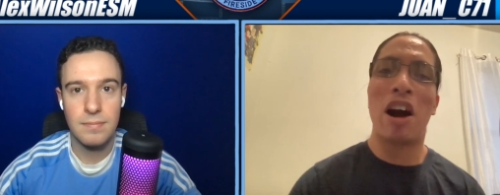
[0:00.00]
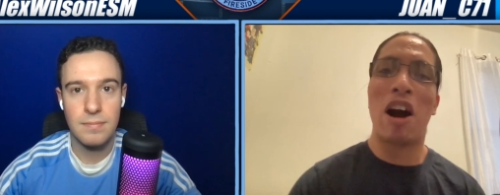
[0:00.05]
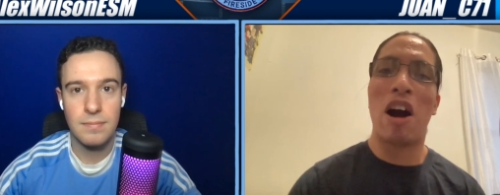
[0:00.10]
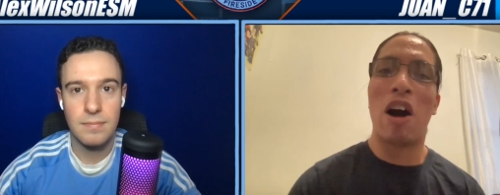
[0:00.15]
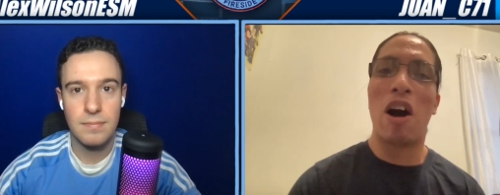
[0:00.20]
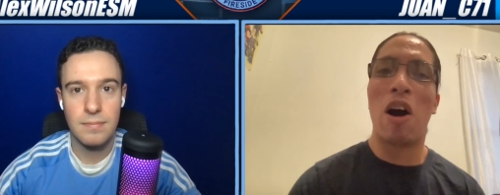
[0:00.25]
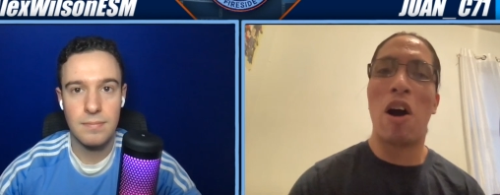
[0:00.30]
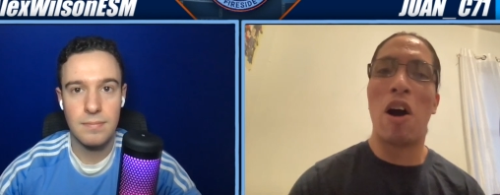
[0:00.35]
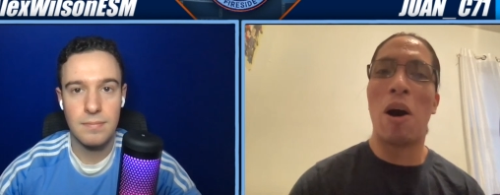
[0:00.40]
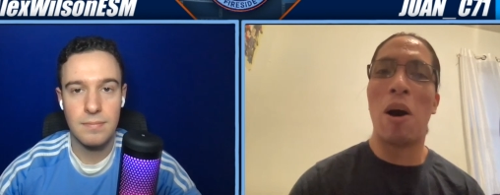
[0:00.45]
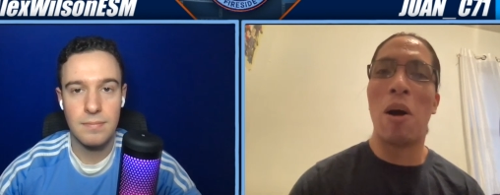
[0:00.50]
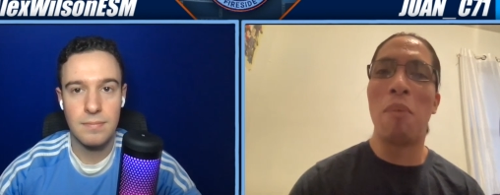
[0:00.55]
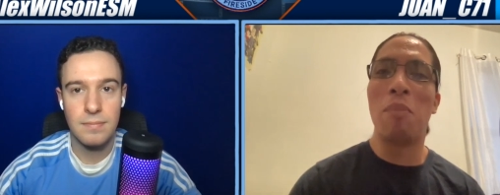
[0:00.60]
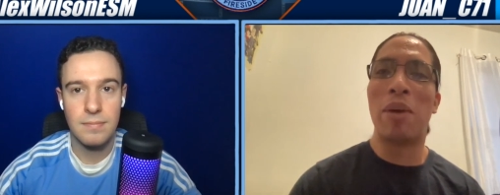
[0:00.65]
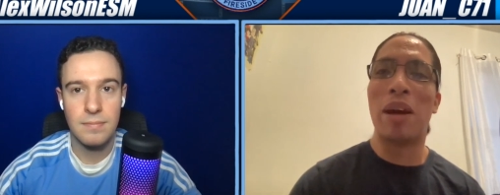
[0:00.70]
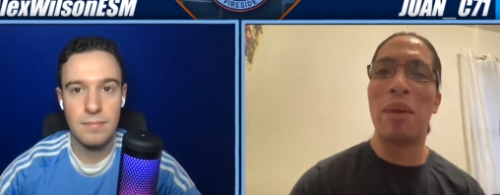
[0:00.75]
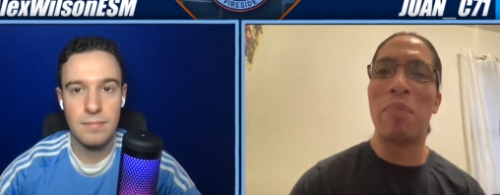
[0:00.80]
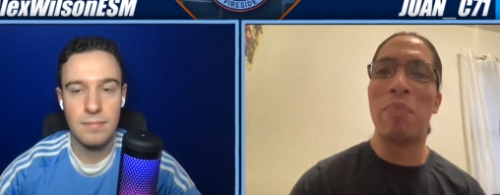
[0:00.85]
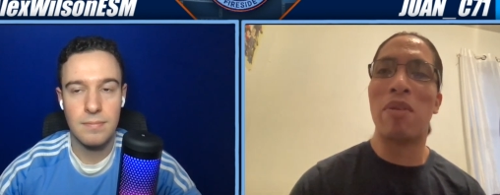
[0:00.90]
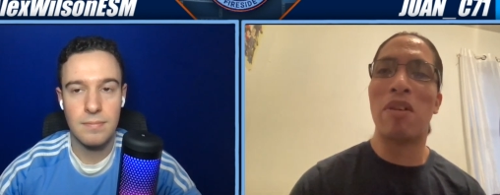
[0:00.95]
Speaker 1: on paper
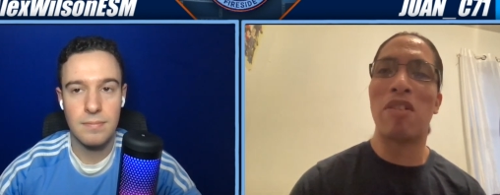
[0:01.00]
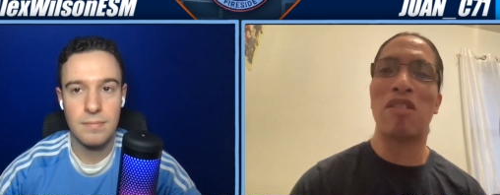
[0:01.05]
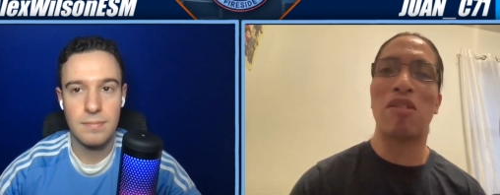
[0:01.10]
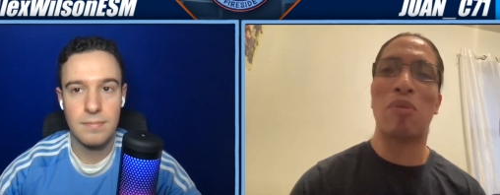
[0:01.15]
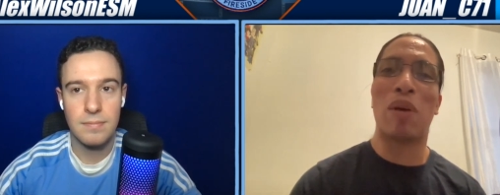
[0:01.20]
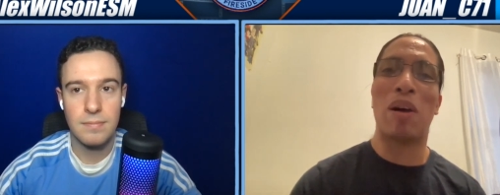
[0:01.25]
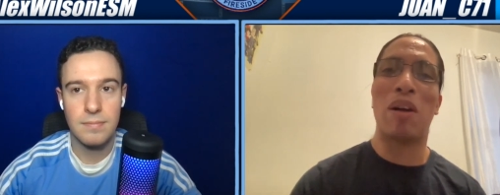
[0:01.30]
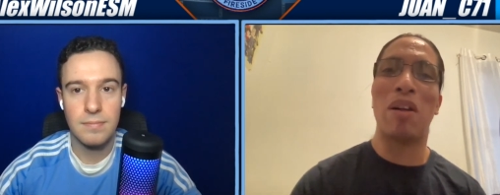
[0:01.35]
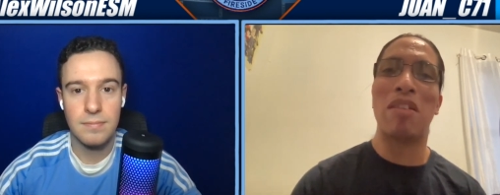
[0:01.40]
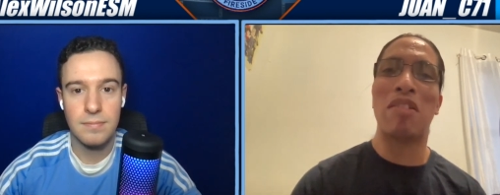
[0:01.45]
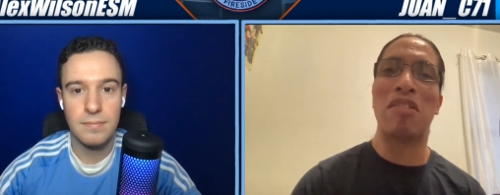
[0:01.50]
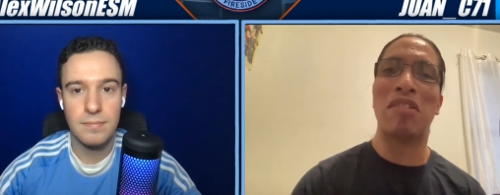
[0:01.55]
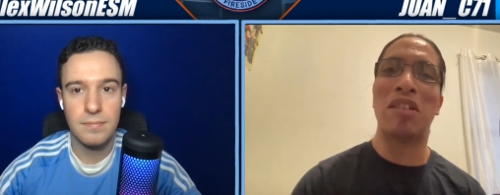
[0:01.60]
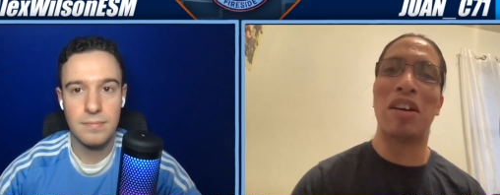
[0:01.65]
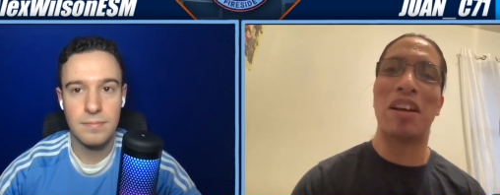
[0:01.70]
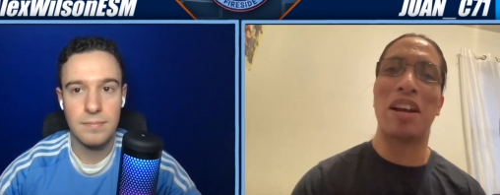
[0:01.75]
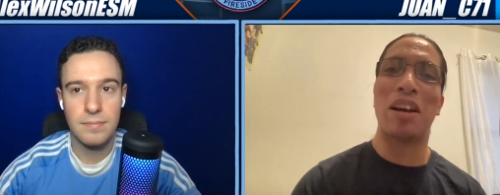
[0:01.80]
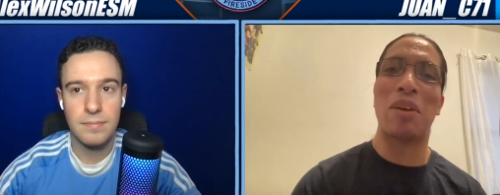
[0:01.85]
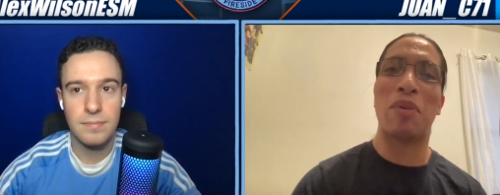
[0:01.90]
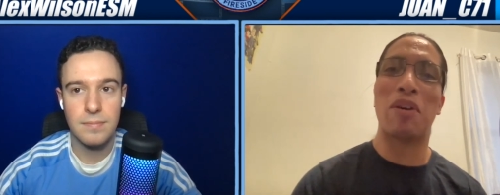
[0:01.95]
as well, it's not like
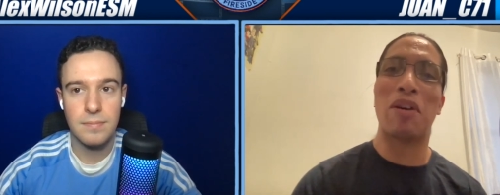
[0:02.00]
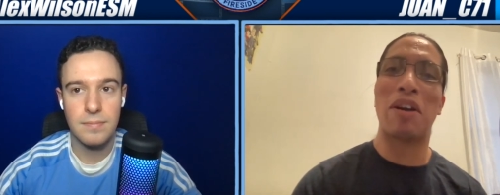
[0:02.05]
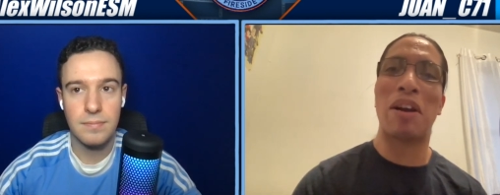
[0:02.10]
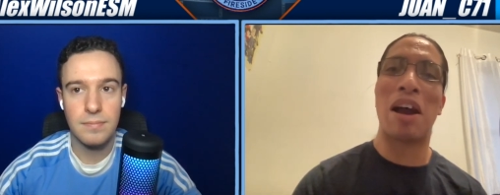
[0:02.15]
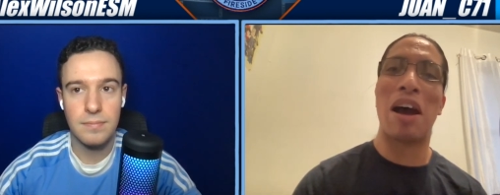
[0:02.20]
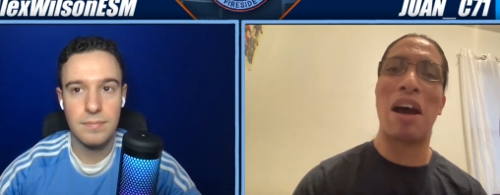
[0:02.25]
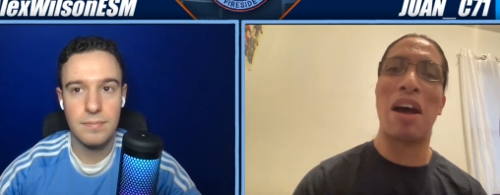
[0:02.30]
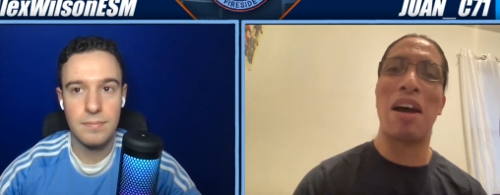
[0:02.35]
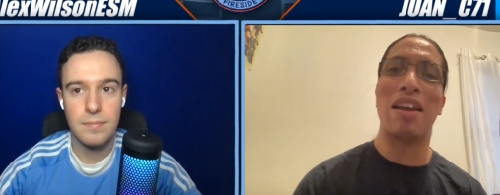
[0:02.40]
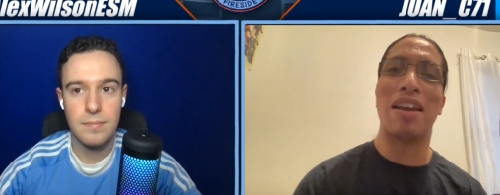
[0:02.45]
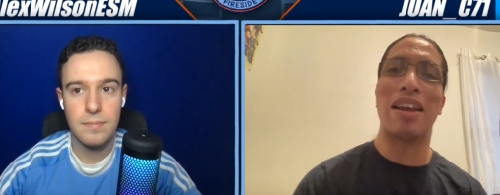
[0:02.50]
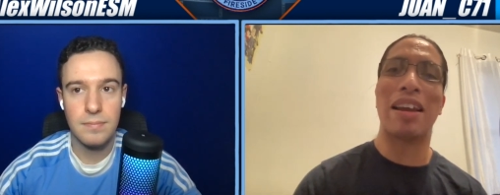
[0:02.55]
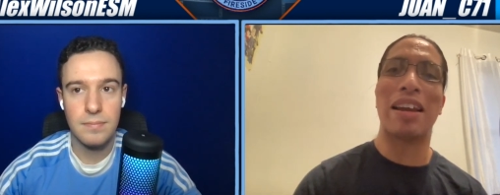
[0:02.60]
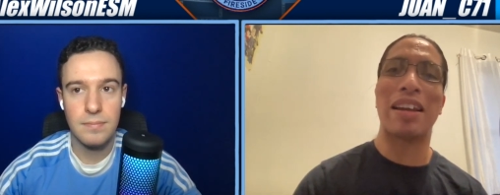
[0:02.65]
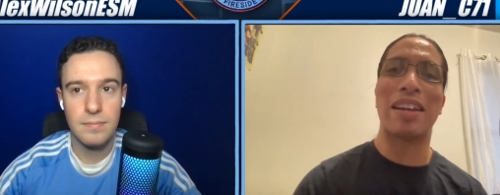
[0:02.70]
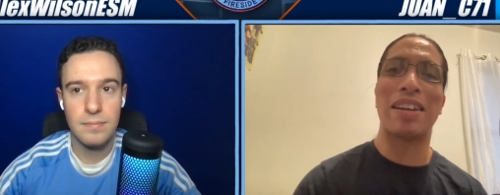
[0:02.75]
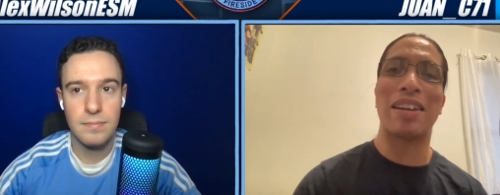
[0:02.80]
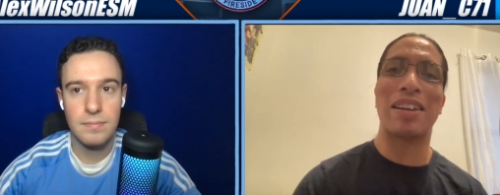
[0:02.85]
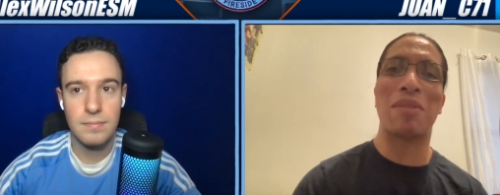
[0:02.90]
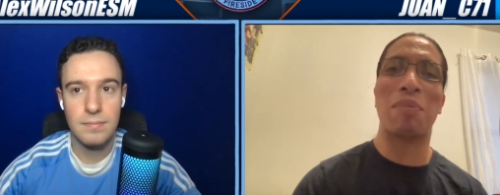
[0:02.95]
we're not like
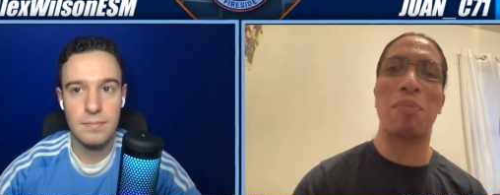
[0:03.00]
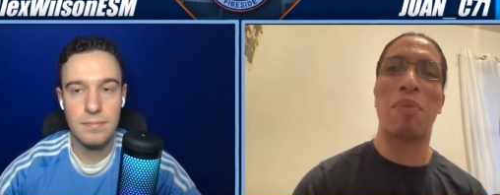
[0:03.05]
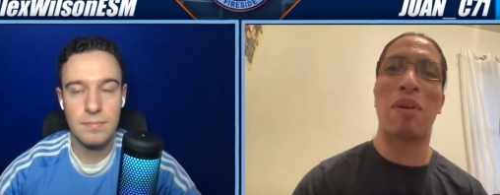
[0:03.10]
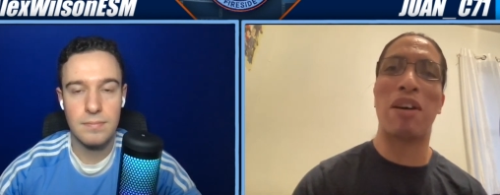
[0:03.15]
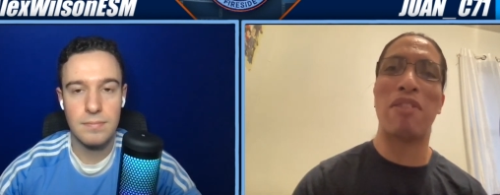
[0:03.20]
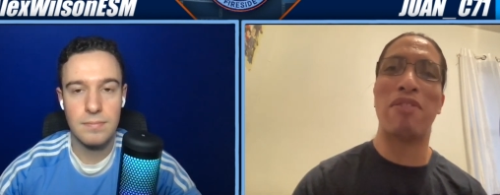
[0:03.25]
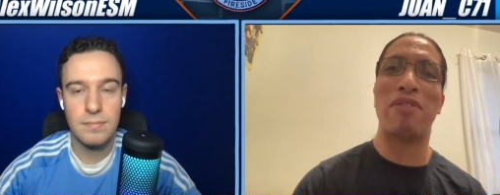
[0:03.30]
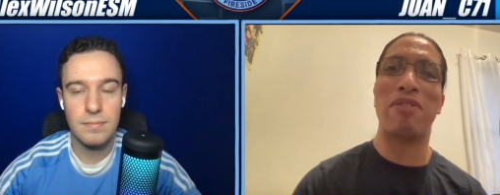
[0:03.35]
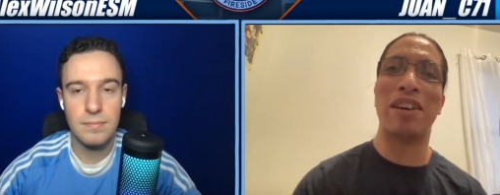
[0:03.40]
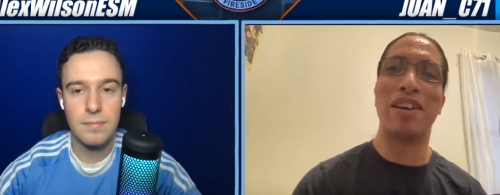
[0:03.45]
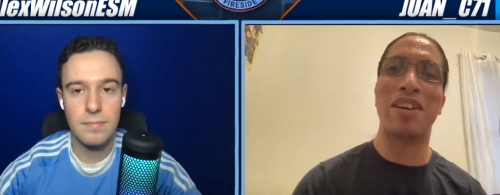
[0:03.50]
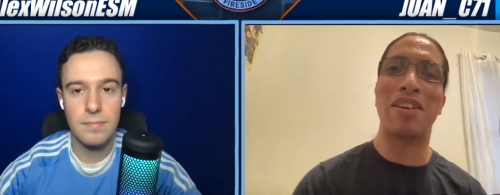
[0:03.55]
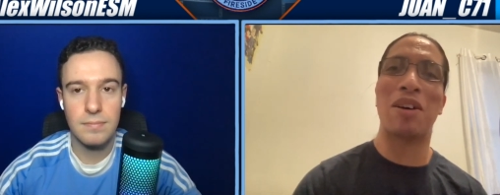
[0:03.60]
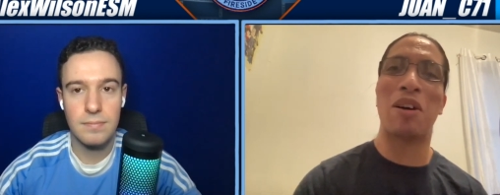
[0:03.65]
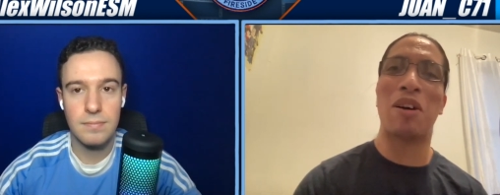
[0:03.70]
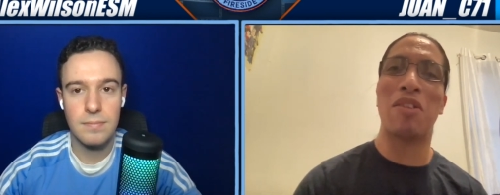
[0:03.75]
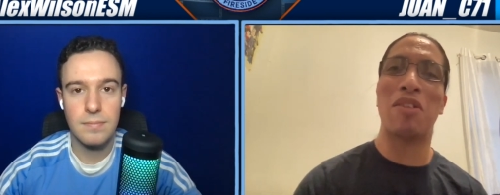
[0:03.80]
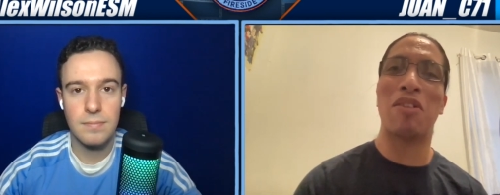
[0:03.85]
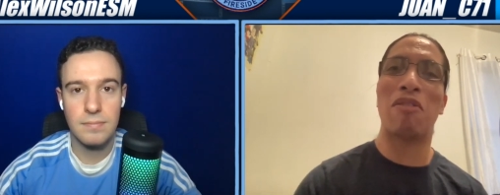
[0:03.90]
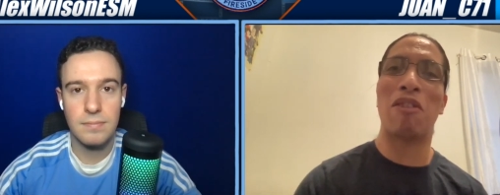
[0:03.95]
perfect on the
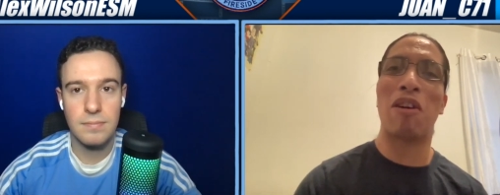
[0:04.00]
road.